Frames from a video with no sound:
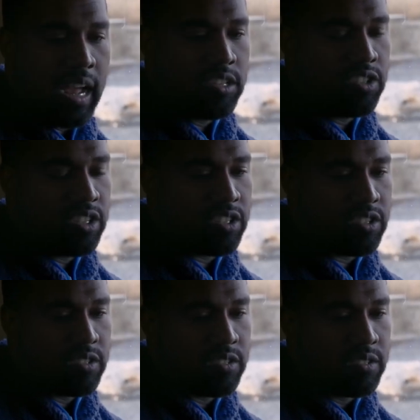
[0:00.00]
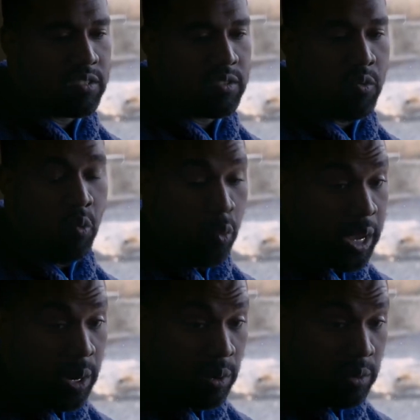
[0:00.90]
I just
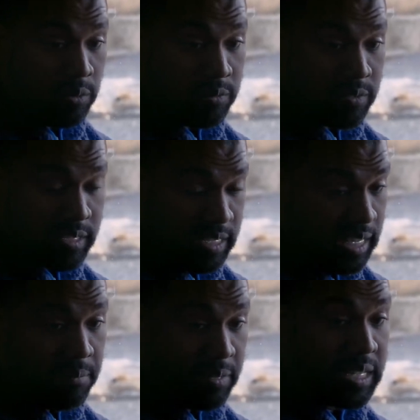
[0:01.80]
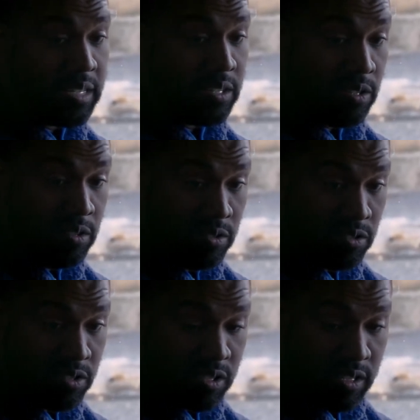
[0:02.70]
will keep getting
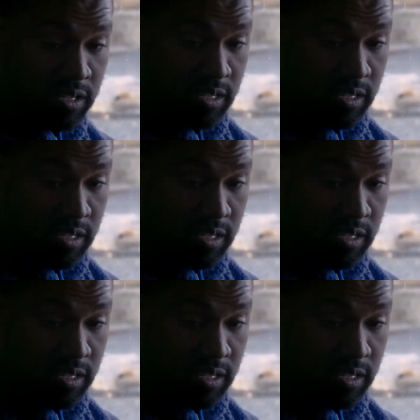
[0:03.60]
used